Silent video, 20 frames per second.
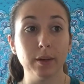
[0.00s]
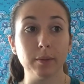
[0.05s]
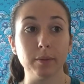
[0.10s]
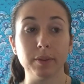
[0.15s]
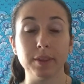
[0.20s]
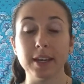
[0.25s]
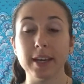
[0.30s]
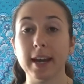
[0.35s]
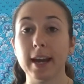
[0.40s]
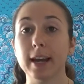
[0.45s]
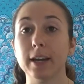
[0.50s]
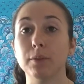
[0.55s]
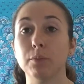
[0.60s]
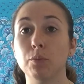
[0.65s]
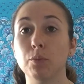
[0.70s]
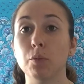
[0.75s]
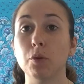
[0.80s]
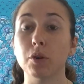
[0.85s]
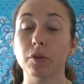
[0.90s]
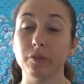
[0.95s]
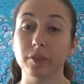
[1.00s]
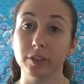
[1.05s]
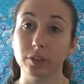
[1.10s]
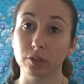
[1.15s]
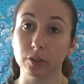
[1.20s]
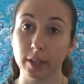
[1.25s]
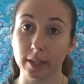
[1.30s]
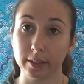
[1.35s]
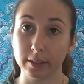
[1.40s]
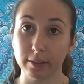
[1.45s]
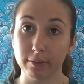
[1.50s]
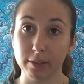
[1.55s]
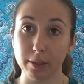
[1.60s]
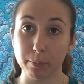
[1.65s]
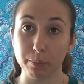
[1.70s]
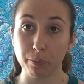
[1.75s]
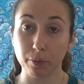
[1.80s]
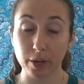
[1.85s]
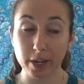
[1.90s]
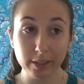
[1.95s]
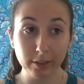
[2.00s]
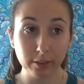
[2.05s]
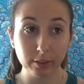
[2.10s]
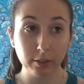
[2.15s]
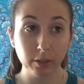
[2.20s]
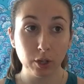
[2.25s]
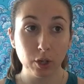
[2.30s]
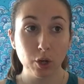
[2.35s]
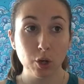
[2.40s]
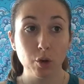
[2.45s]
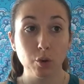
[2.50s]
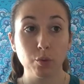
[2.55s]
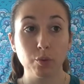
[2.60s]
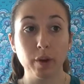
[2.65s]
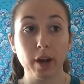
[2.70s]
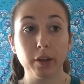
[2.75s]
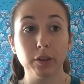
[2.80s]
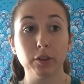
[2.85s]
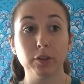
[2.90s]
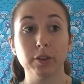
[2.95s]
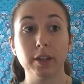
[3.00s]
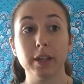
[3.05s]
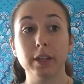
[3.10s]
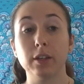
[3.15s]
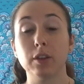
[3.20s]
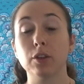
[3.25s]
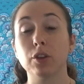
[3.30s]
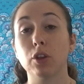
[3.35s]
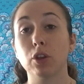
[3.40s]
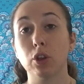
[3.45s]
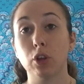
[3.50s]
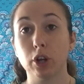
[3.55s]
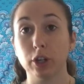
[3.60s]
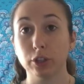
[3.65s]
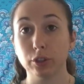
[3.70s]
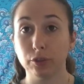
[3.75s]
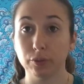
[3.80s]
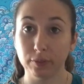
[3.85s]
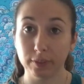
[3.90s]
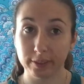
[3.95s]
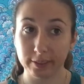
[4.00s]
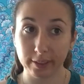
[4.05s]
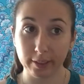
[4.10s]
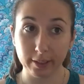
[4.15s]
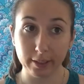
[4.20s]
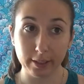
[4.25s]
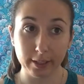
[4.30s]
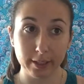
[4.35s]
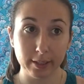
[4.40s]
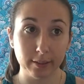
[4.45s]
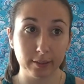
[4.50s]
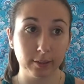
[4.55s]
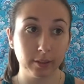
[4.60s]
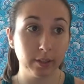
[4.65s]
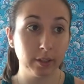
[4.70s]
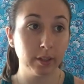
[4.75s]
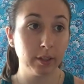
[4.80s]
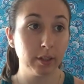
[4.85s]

they had more physical activity breaks rather than the large facilities.